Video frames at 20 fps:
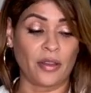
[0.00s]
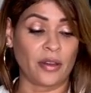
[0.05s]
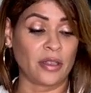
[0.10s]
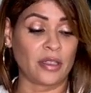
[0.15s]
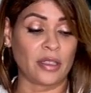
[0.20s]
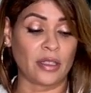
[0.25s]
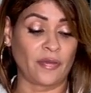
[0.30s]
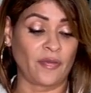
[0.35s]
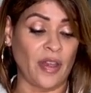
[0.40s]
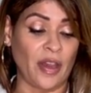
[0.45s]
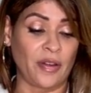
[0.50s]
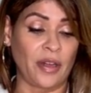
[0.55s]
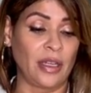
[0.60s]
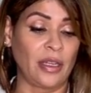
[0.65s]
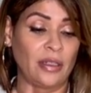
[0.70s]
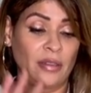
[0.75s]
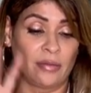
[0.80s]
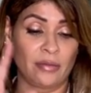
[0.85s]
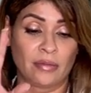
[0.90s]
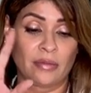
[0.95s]
It's
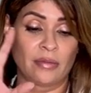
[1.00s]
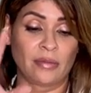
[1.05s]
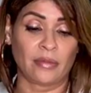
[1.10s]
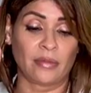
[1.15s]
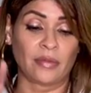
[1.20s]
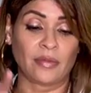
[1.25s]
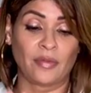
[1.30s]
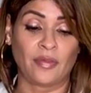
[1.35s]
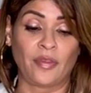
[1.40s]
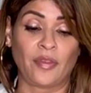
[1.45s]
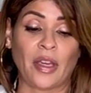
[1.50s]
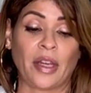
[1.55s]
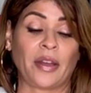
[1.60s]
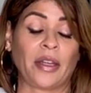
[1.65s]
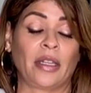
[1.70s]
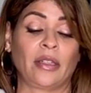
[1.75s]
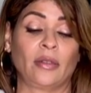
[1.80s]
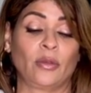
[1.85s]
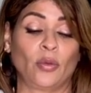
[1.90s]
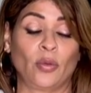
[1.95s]
very,
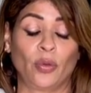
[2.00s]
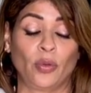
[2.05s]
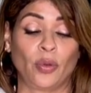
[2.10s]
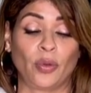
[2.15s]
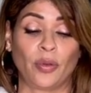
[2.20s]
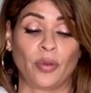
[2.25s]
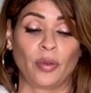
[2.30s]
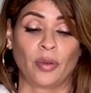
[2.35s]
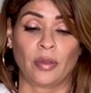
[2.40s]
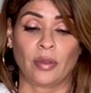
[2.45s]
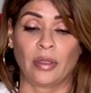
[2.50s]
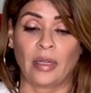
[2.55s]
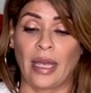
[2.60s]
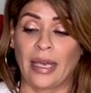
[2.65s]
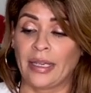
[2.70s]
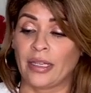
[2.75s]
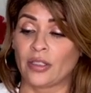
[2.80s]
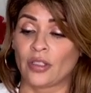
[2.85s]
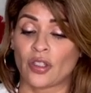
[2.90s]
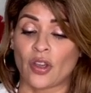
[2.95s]
very
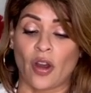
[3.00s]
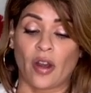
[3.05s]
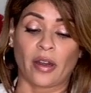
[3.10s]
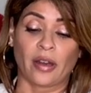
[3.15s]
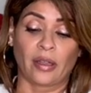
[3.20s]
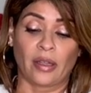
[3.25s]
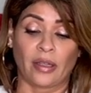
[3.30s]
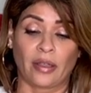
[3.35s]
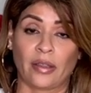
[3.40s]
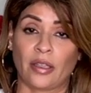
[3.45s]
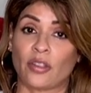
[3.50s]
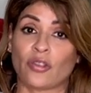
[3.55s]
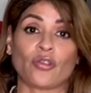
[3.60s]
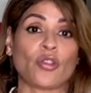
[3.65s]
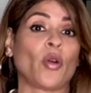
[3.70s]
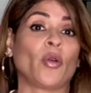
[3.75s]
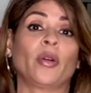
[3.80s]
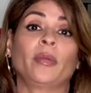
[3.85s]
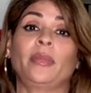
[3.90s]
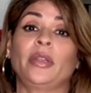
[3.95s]
light and dark. Like, there's
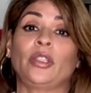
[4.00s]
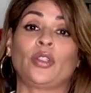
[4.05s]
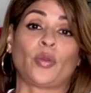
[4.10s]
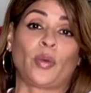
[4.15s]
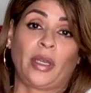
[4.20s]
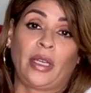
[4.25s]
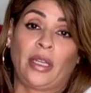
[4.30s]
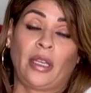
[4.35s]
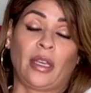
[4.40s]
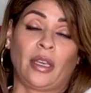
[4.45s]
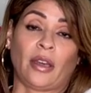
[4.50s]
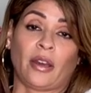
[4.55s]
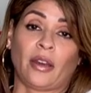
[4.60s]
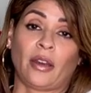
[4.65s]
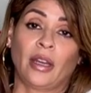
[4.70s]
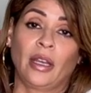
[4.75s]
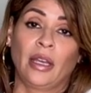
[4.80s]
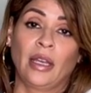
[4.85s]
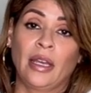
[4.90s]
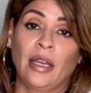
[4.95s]
no in between here,
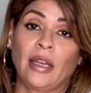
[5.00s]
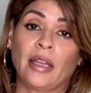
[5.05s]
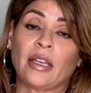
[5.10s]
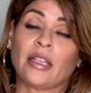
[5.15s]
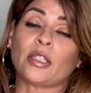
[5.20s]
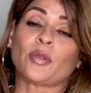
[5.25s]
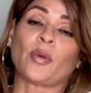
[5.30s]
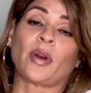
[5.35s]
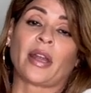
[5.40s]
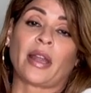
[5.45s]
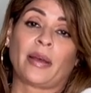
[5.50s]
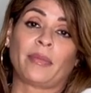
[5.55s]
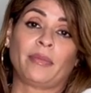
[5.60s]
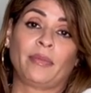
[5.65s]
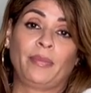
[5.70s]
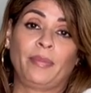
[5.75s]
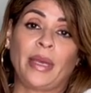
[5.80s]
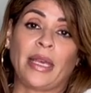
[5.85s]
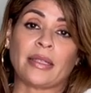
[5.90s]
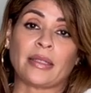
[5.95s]
is what I'm
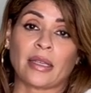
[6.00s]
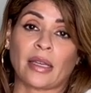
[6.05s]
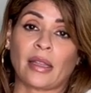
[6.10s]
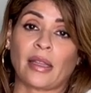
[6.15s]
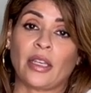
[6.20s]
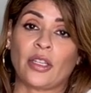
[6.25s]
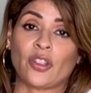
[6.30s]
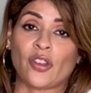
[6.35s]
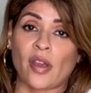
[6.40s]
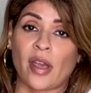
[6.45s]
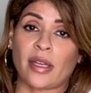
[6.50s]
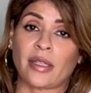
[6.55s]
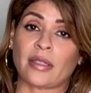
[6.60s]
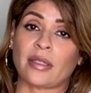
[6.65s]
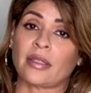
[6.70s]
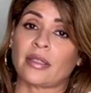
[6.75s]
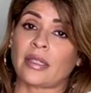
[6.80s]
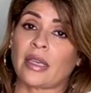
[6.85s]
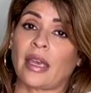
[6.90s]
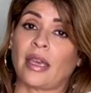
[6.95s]
basically trying to
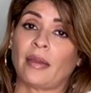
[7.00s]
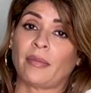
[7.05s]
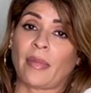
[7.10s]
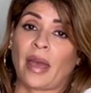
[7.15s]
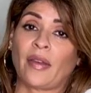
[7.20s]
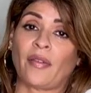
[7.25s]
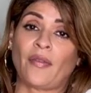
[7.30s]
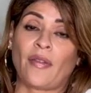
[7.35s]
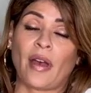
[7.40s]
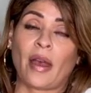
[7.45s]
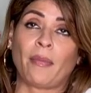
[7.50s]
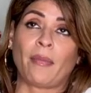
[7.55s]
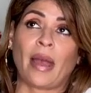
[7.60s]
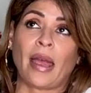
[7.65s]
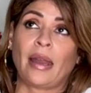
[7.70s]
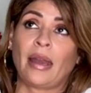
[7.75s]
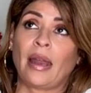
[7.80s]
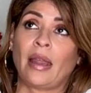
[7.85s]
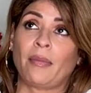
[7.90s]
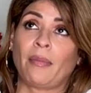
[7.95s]
say.
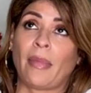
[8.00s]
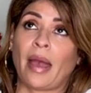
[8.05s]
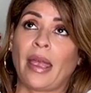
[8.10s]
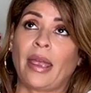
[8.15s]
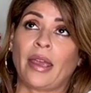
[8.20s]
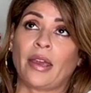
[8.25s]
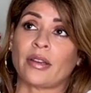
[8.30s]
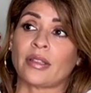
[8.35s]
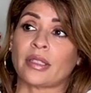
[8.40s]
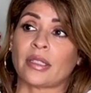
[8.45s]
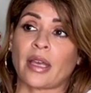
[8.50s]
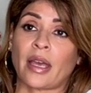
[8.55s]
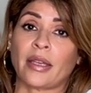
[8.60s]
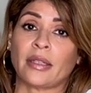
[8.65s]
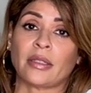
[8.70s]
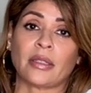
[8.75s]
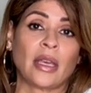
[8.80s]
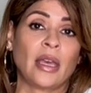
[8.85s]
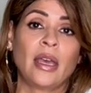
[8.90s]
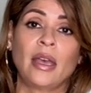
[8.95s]
My air
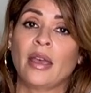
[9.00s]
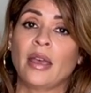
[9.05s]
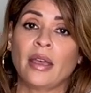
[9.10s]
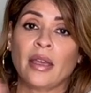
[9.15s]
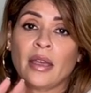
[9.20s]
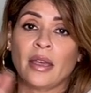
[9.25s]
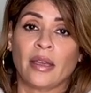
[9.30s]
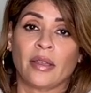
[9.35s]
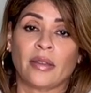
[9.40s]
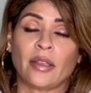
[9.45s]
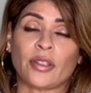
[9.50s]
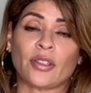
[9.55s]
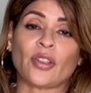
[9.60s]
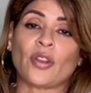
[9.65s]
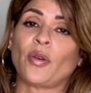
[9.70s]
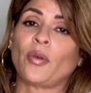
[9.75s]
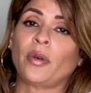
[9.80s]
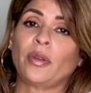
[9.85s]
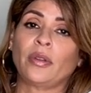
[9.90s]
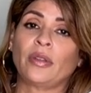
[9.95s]
signs, there's
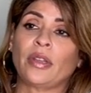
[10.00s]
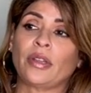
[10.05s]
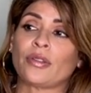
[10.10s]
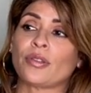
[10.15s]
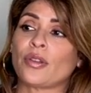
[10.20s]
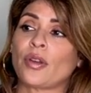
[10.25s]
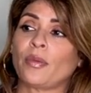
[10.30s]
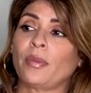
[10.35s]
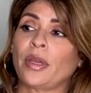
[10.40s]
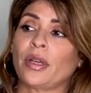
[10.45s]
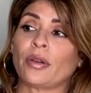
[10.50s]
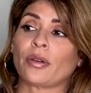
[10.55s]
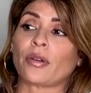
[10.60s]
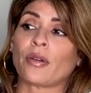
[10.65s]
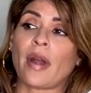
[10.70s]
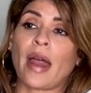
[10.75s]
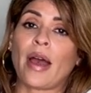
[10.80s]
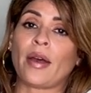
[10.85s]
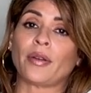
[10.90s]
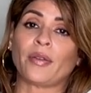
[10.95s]
no middle
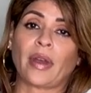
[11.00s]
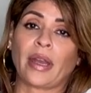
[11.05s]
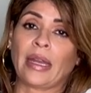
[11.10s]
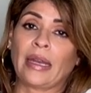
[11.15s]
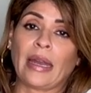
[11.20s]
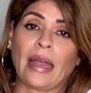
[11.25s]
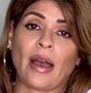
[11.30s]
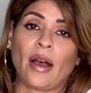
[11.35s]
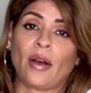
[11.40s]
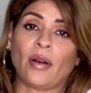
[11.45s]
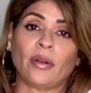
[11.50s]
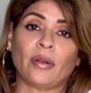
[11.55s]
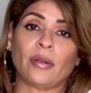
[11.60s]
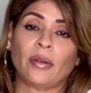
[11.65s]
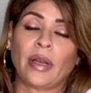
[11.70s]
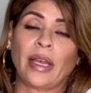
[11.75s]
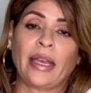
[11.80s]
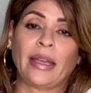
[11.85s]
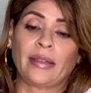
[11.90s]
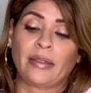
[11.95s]
ground right now,
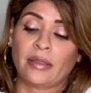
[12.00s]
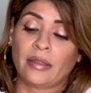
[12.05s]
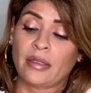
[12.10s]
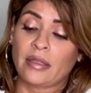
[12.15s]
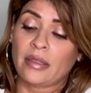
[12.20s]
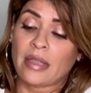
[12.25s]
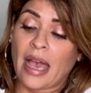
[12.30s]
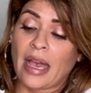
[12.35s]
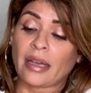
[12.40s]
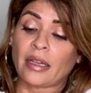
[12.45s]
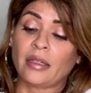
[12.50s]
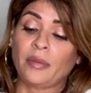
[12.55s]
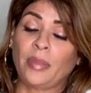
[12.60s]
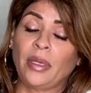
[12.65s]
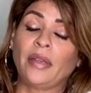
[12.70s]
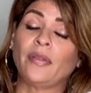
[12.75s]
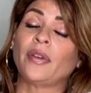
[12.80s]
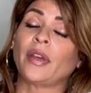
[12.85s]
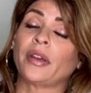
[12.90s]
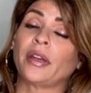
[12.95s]
and that could
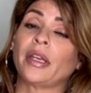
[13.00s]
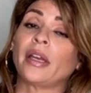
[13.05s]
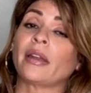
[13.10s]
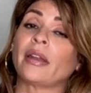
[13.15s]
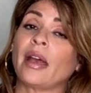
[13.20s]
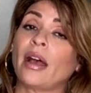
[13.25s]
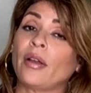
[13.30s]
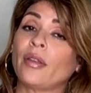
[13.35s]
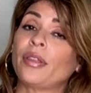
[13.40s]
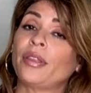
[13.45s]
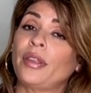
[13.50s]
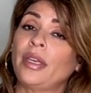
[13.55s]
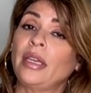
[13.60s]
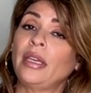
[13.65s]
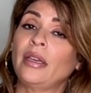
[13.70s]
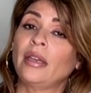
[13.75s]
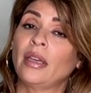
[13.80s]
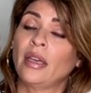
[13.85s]
be very unhealthy.